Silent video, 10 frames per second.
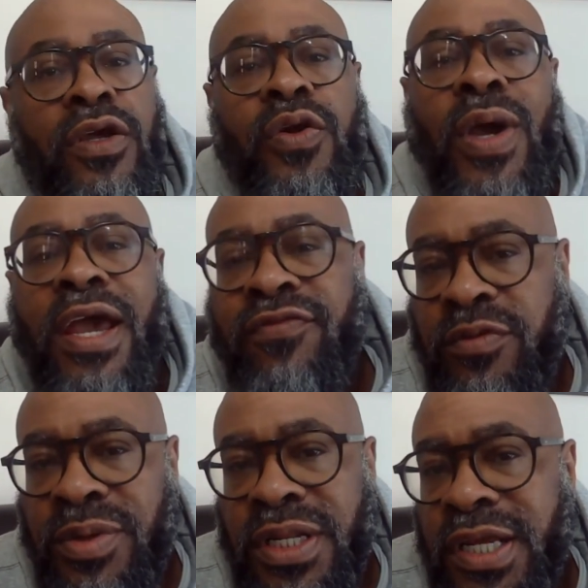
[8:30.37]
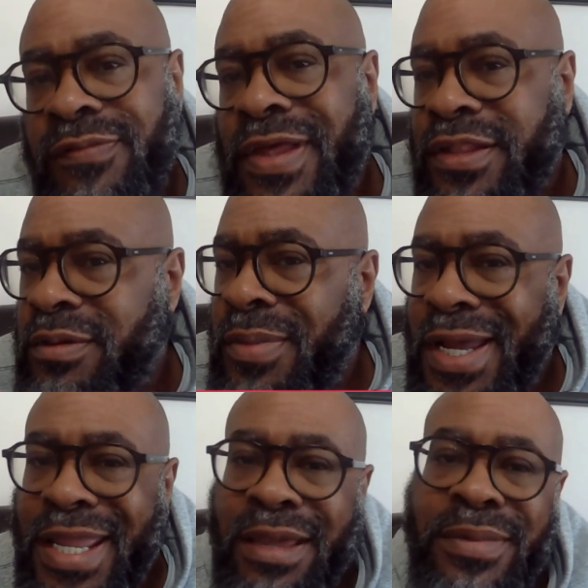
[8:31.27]
You have to believe that the
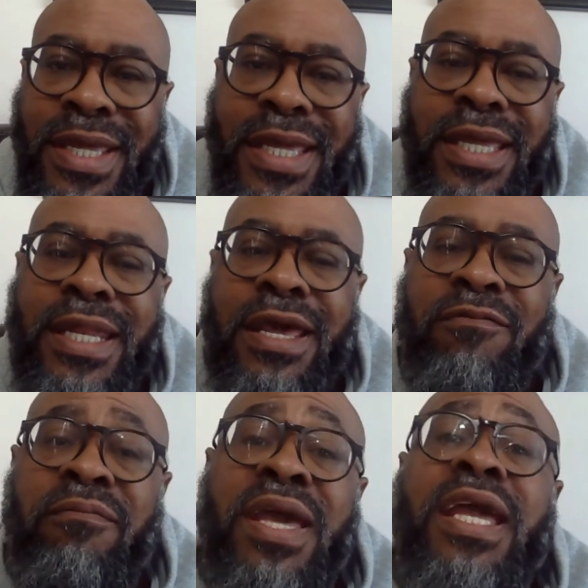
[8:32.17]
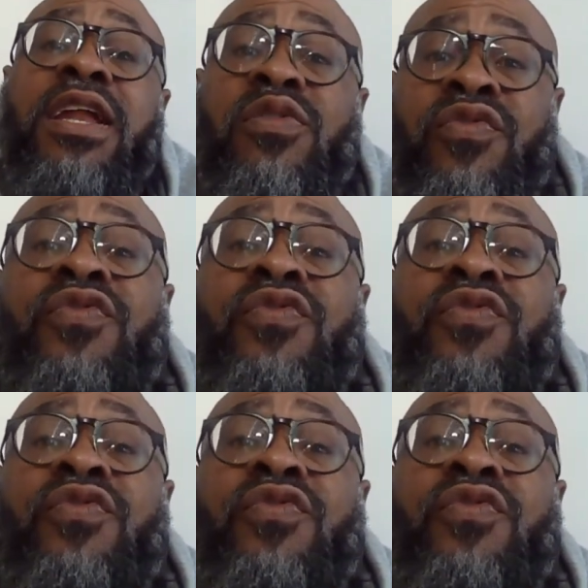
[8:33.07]
Miami Heat have made